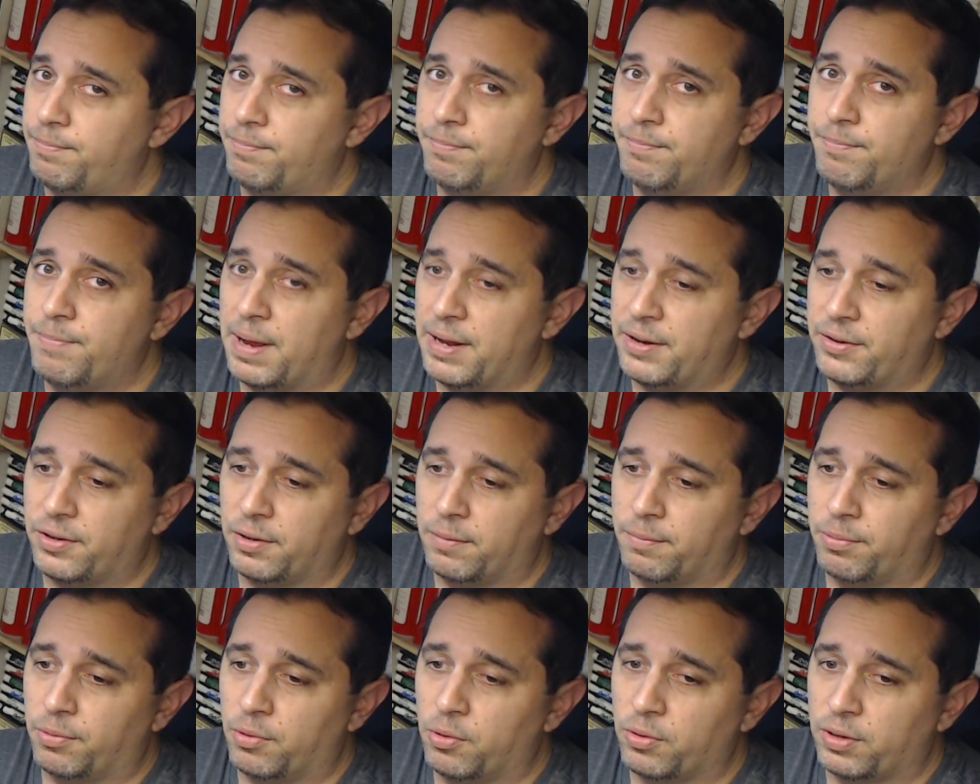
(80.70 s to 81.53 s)
bent or
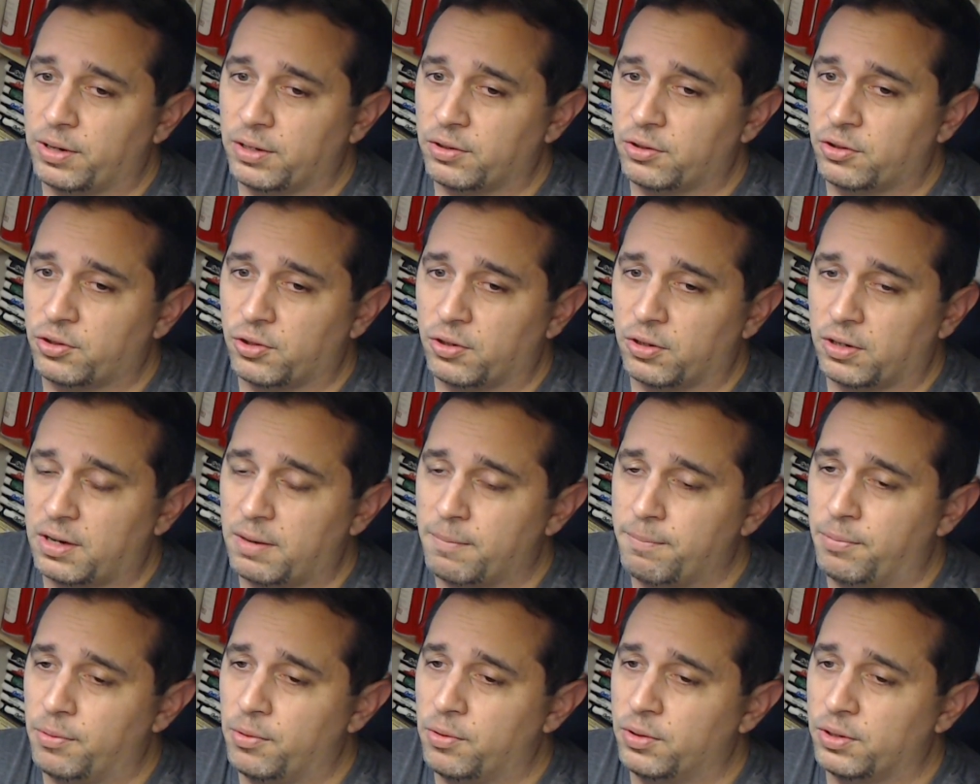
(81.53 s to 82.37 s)
broken circuit
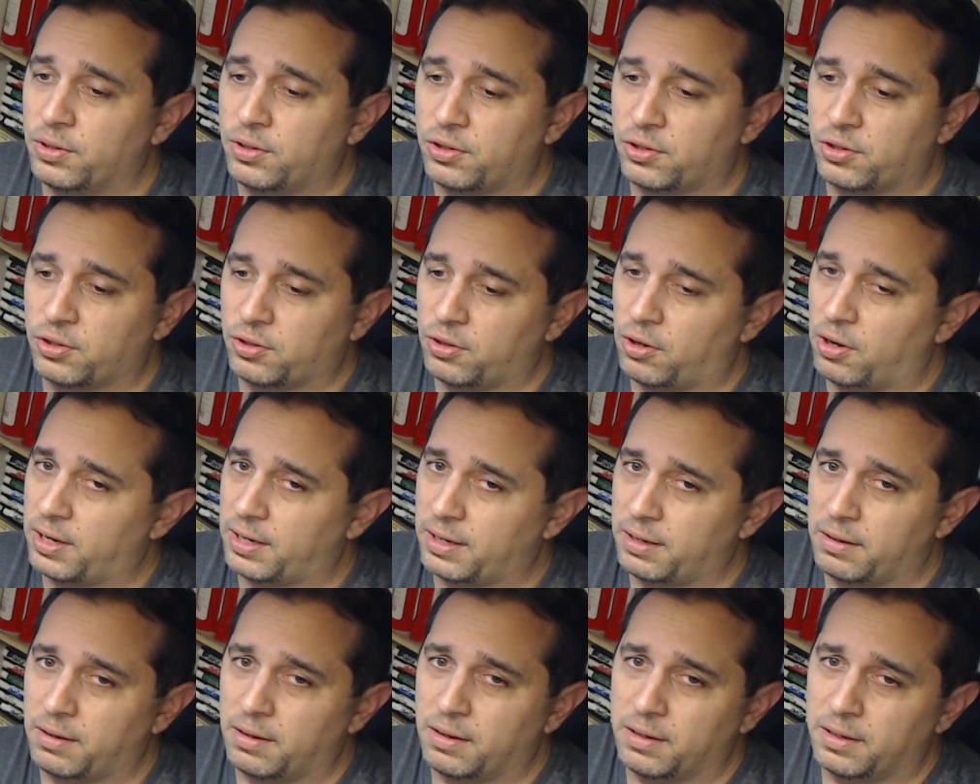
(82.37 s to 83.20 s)
boards,
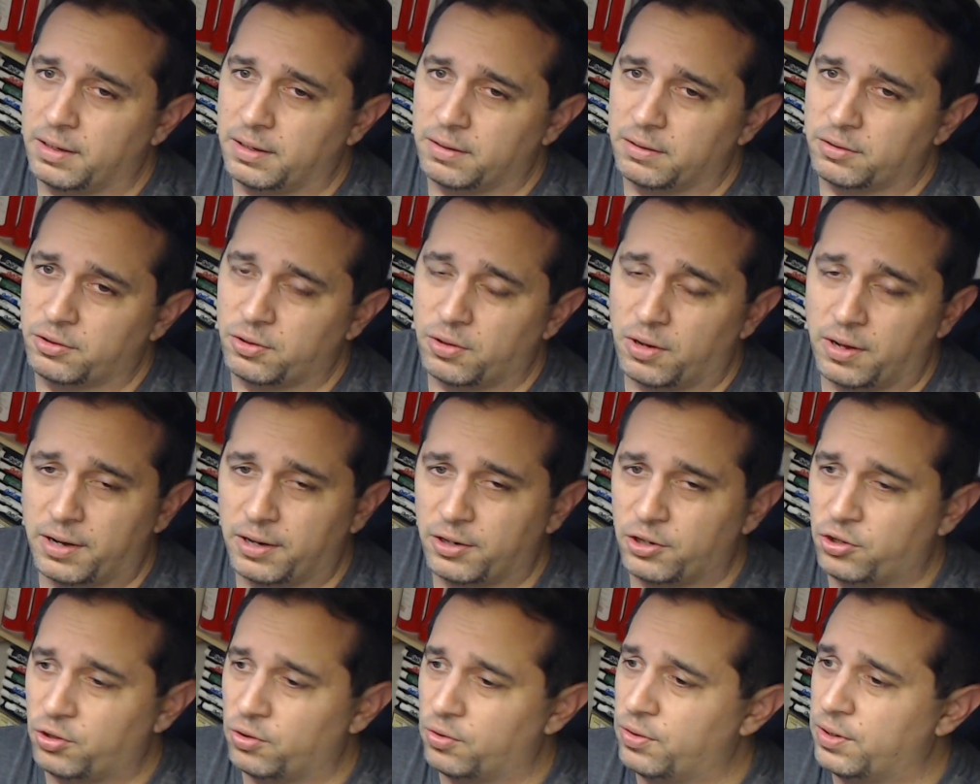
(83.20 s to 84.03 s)
socket uh, solder
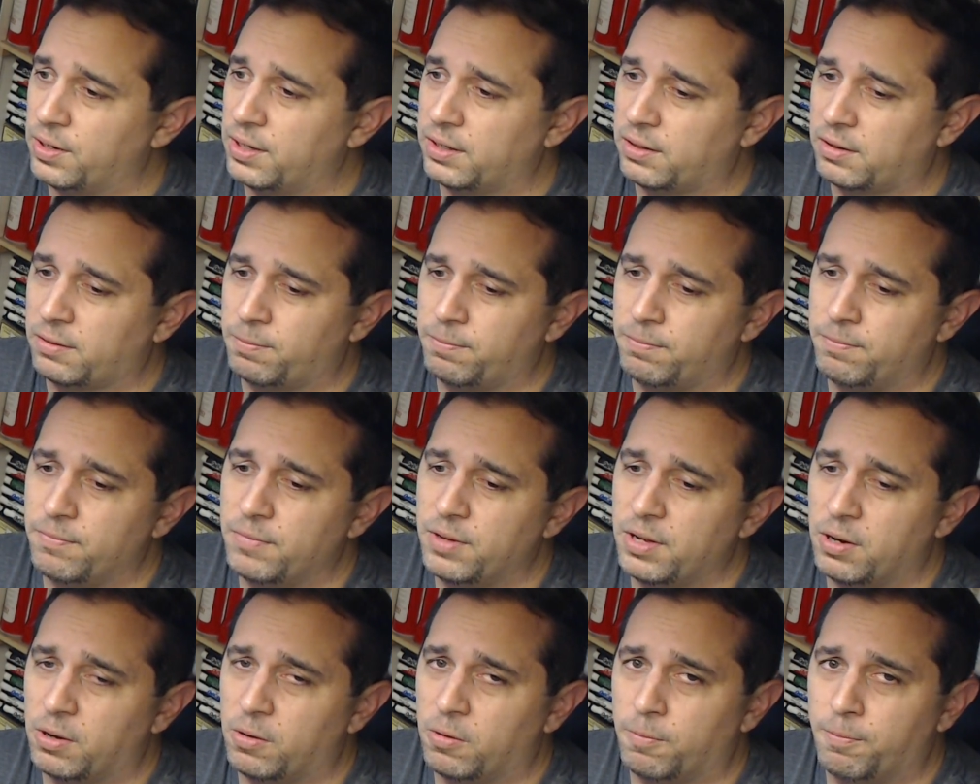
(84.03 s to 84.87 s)
joints,
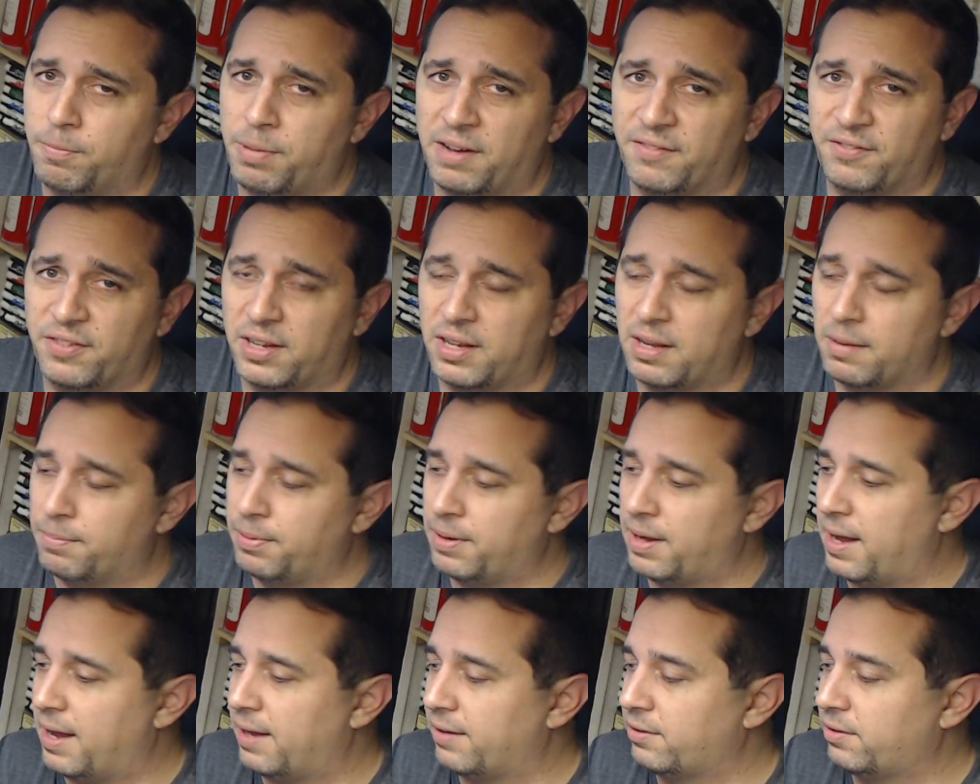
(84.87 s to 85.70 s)
you know, puffy
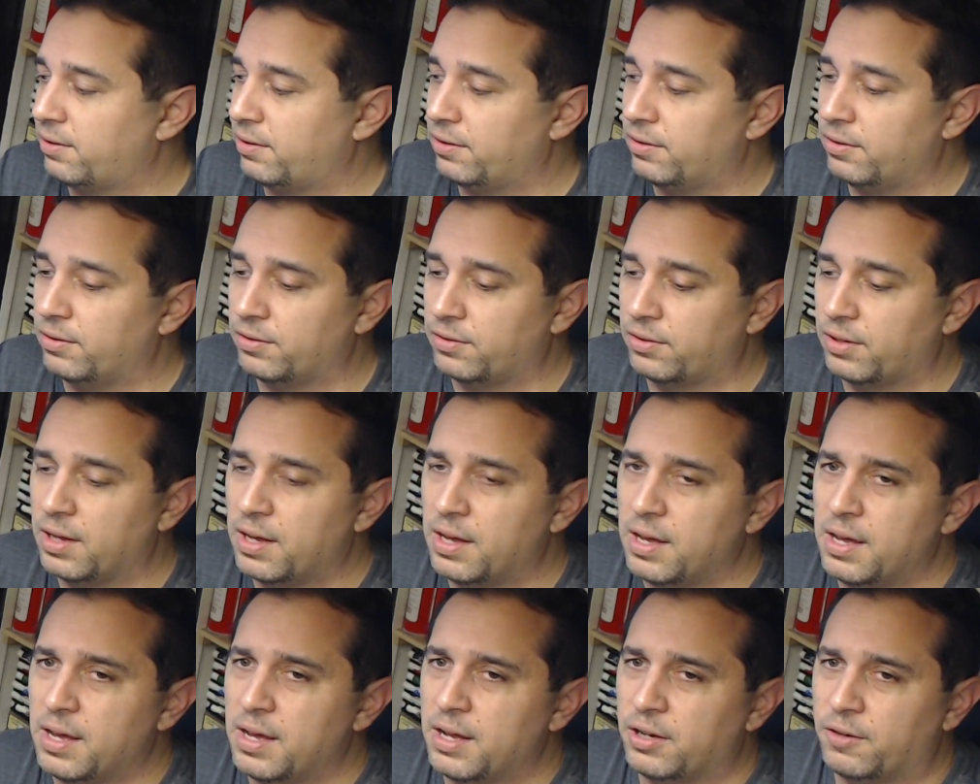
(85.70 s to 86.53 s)
capacitors,
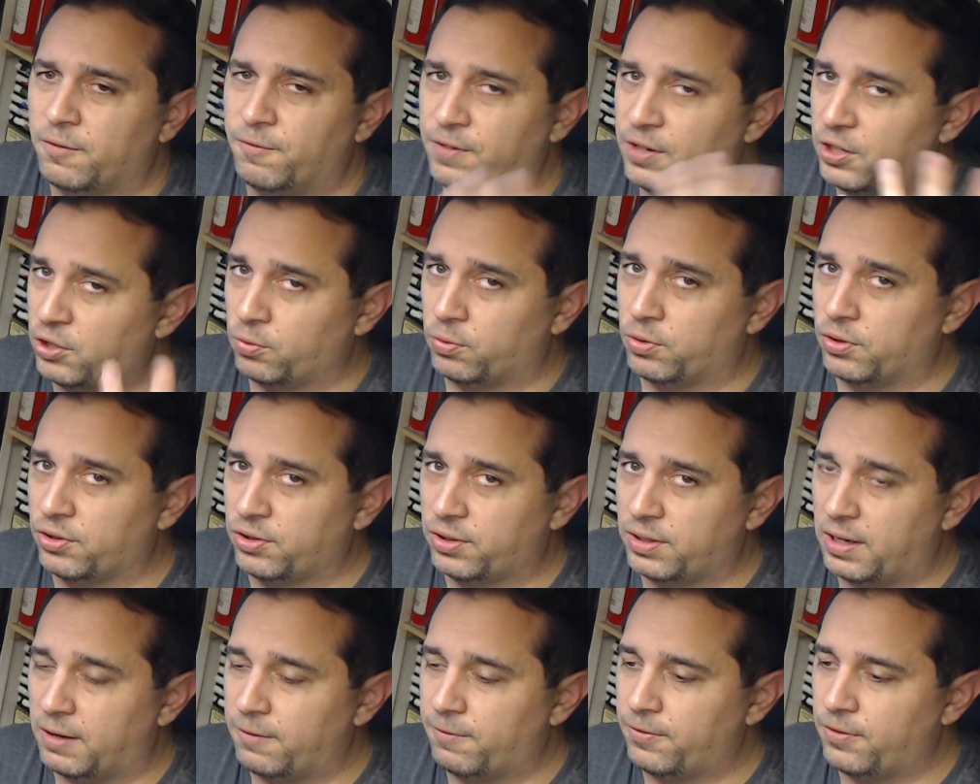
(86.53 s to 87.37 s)
visual
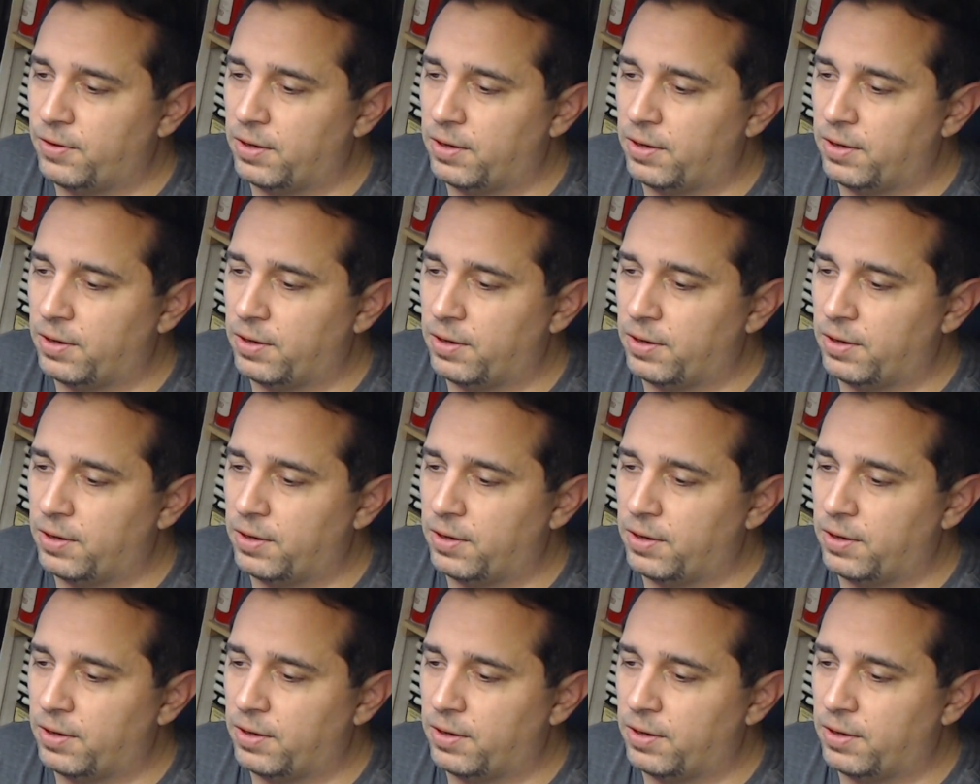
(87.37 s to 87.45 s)
stuff.